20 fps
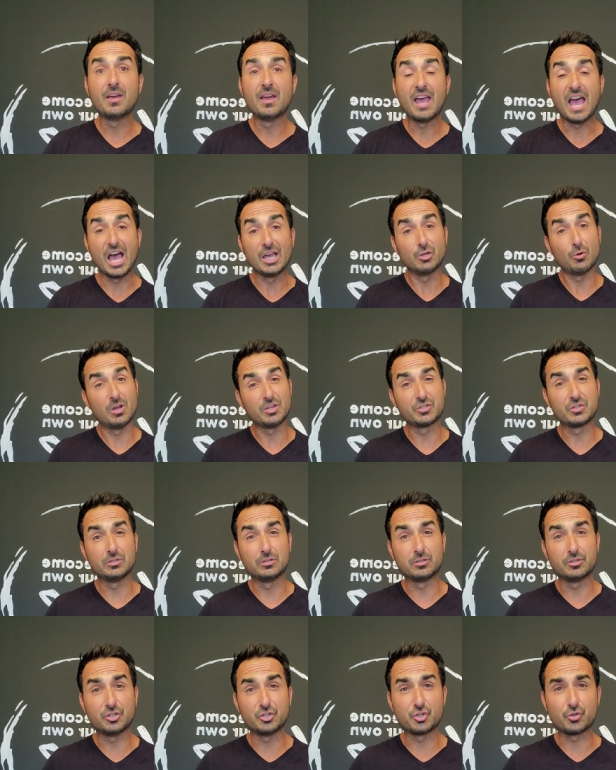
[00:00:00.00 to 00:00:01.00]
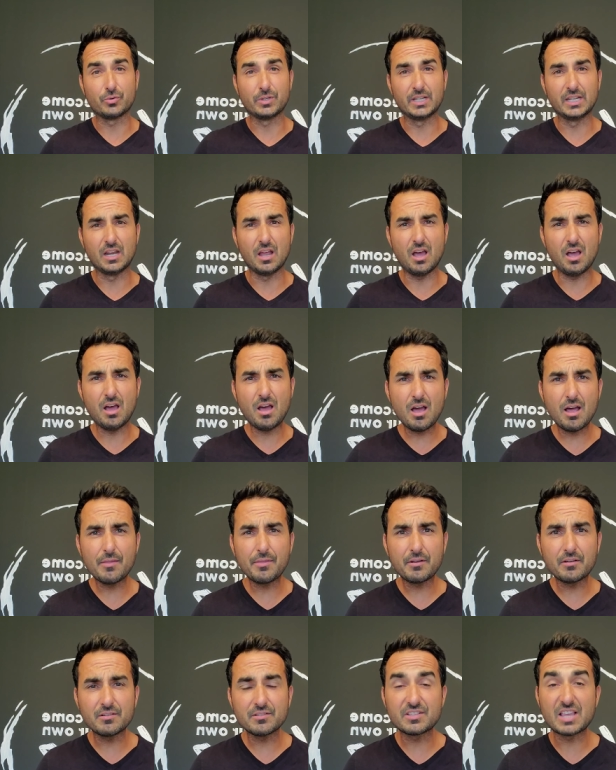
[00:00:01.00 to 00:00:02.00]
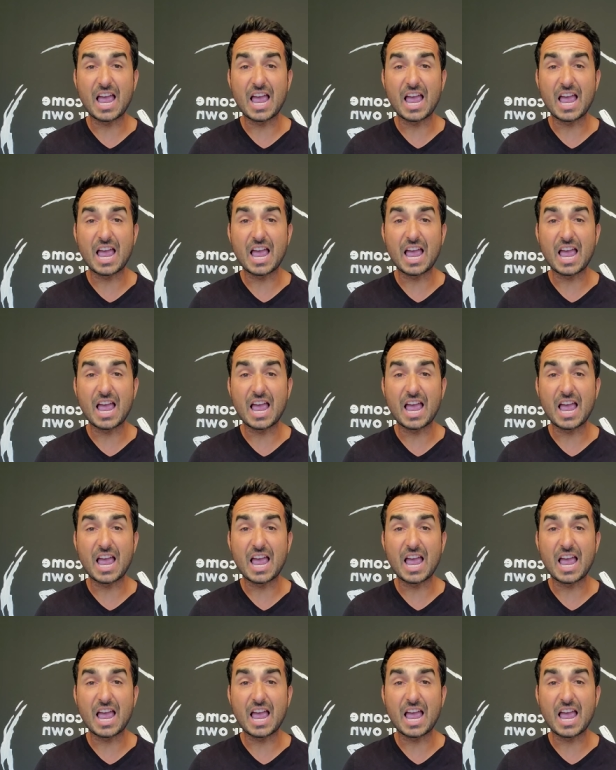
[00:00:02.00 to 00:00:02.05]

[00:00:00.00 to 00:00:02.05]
how you also learn to treat others,